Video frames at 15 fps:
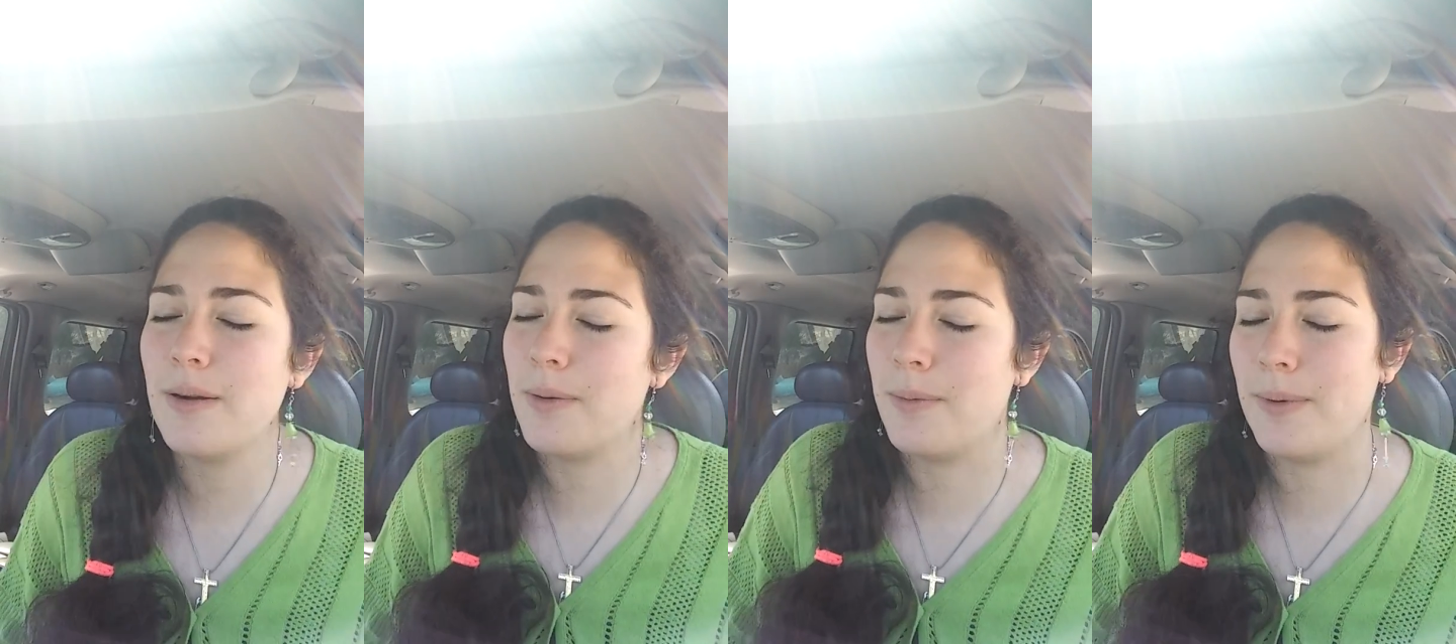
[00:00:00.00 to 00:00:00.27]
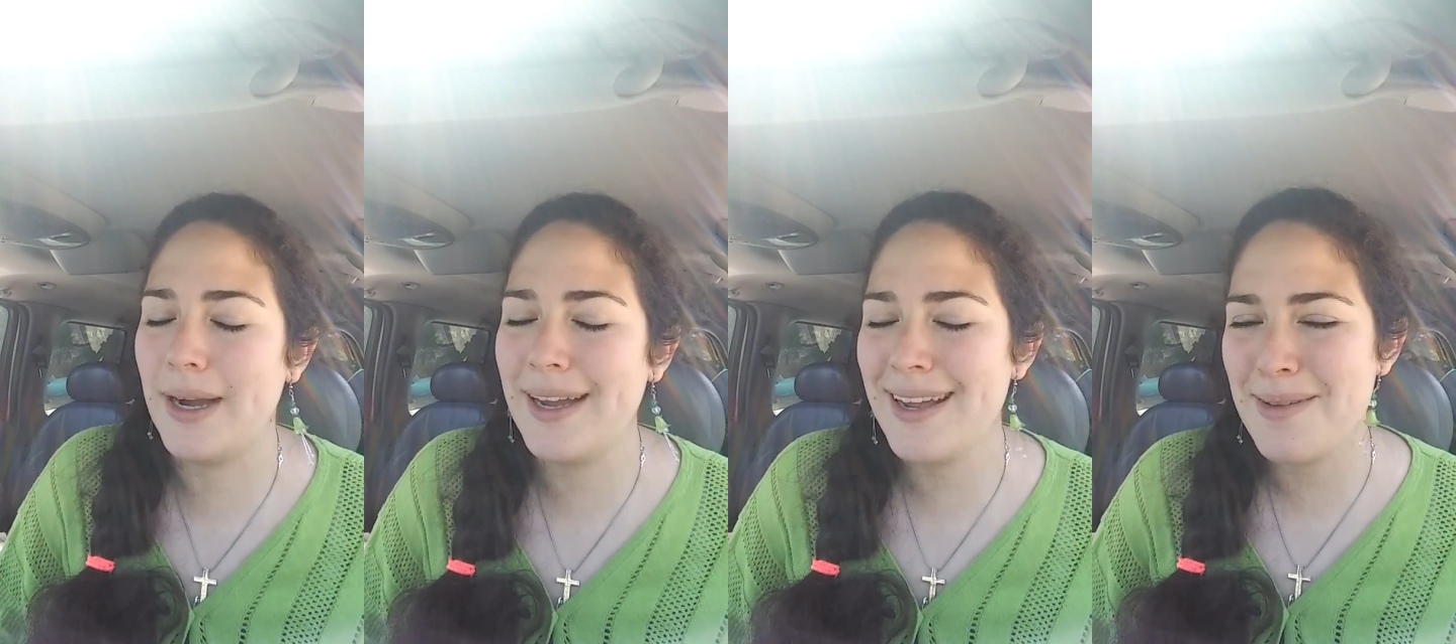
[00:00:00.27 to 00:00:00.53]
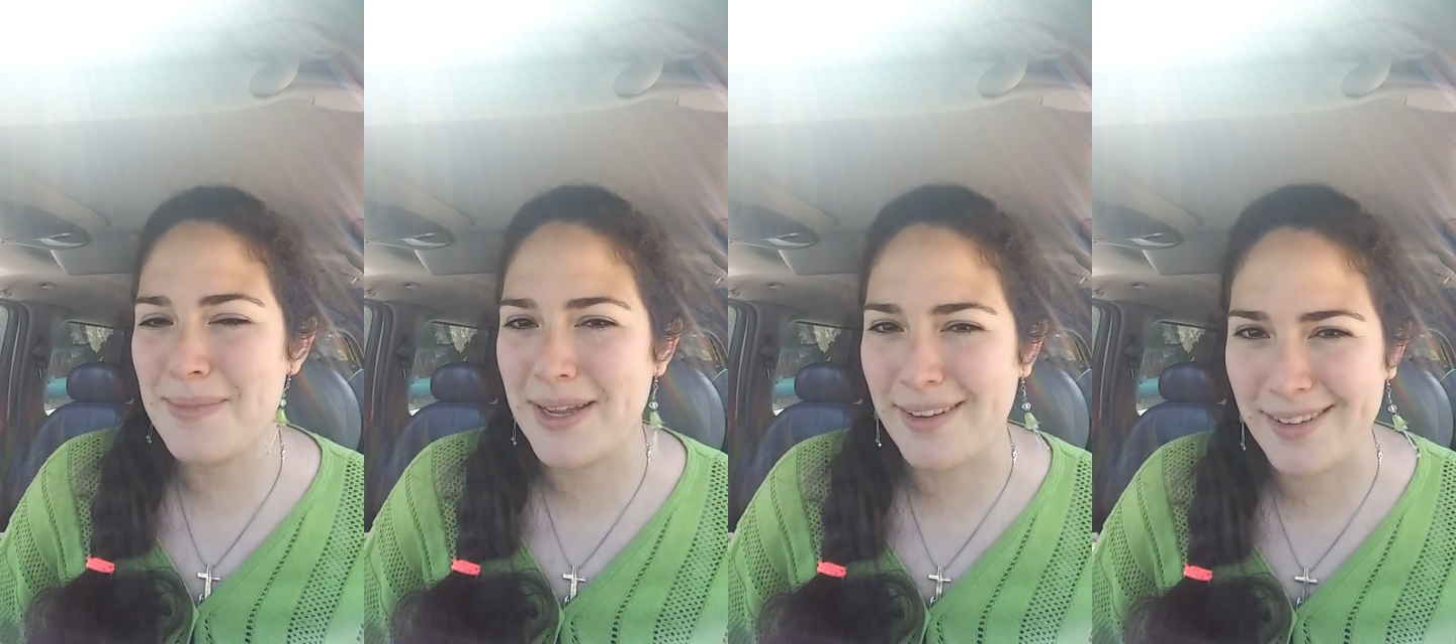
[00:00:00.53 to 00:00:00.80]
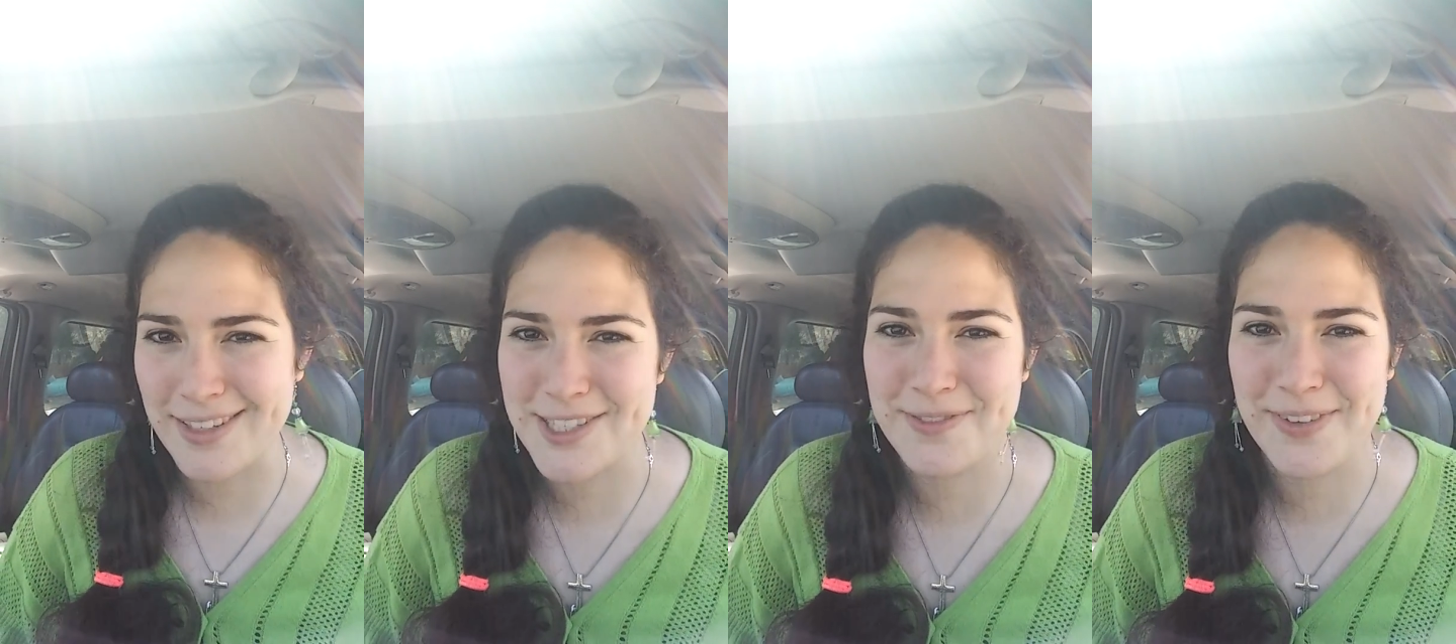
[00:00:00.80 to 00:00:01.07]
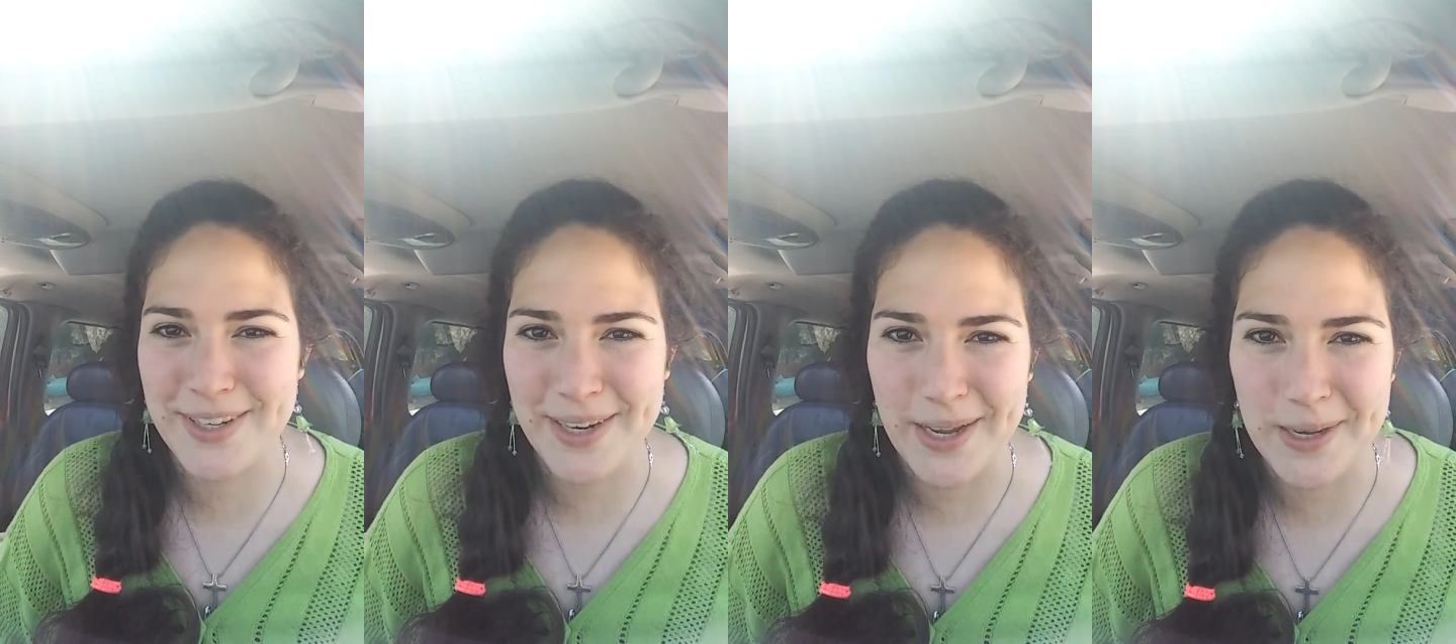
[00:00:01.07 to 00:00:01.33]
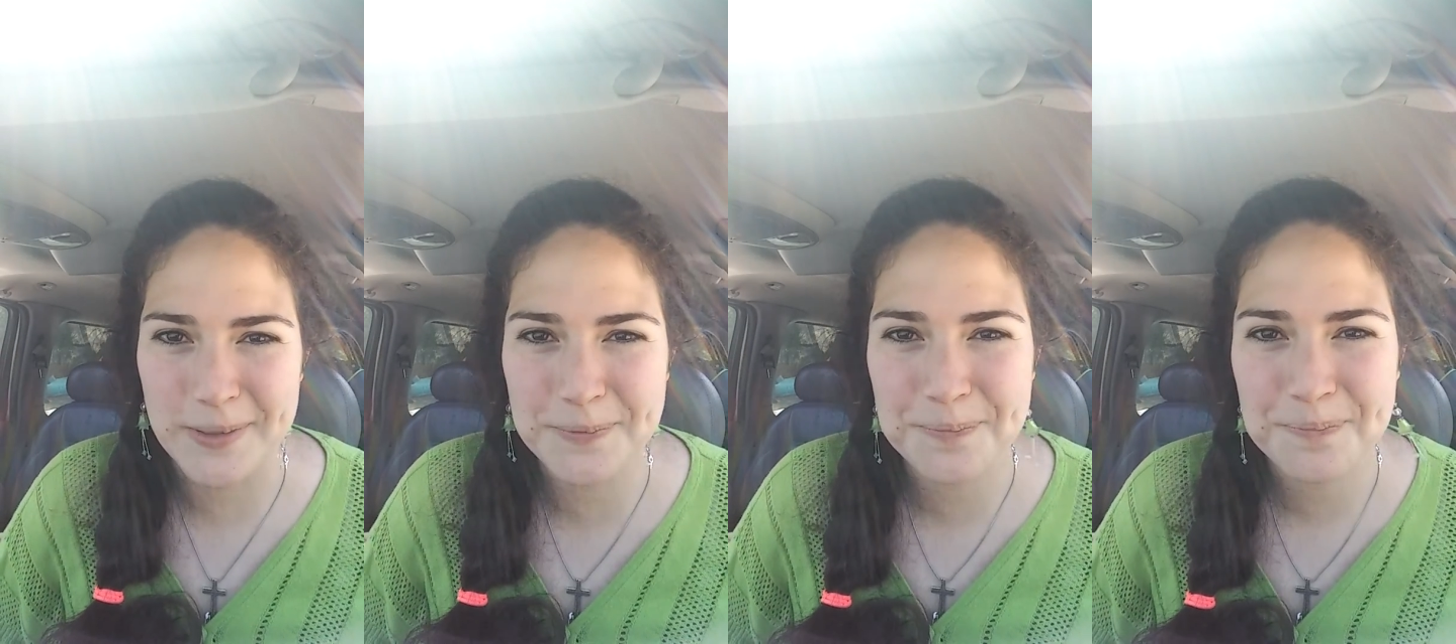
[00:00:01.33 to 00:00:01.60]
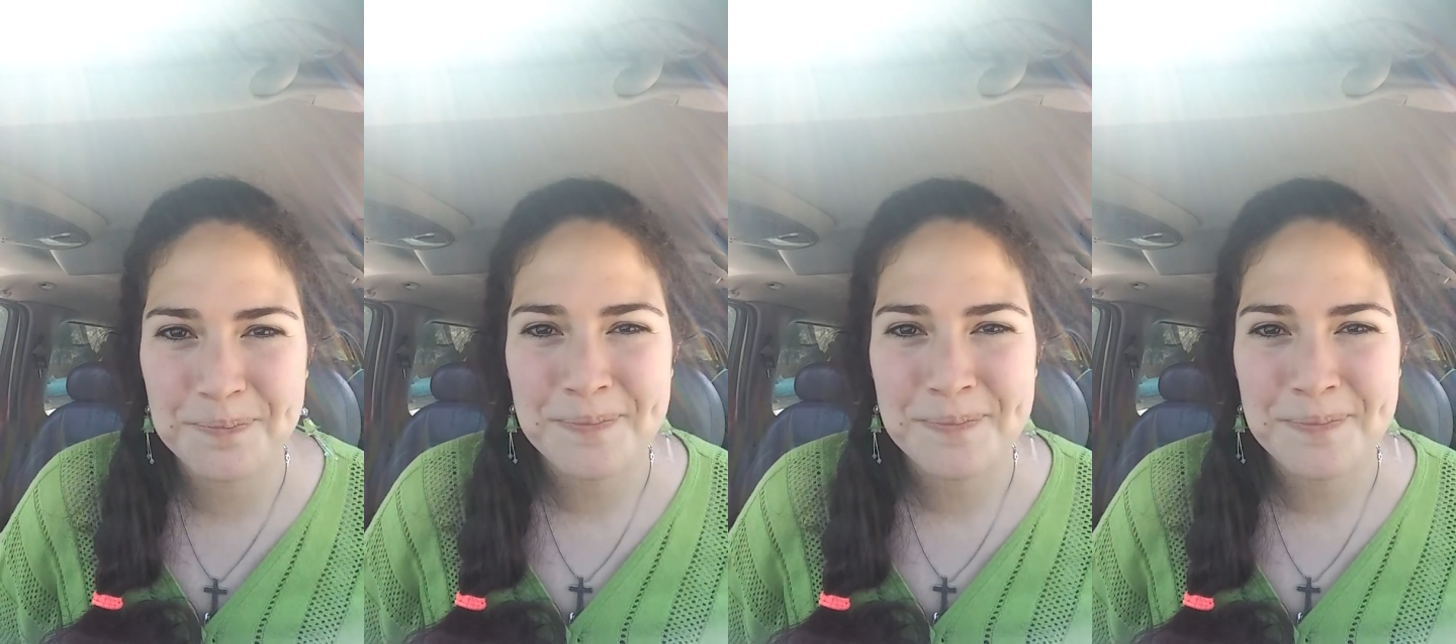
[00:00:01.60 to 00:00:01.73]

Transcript: Why I made this video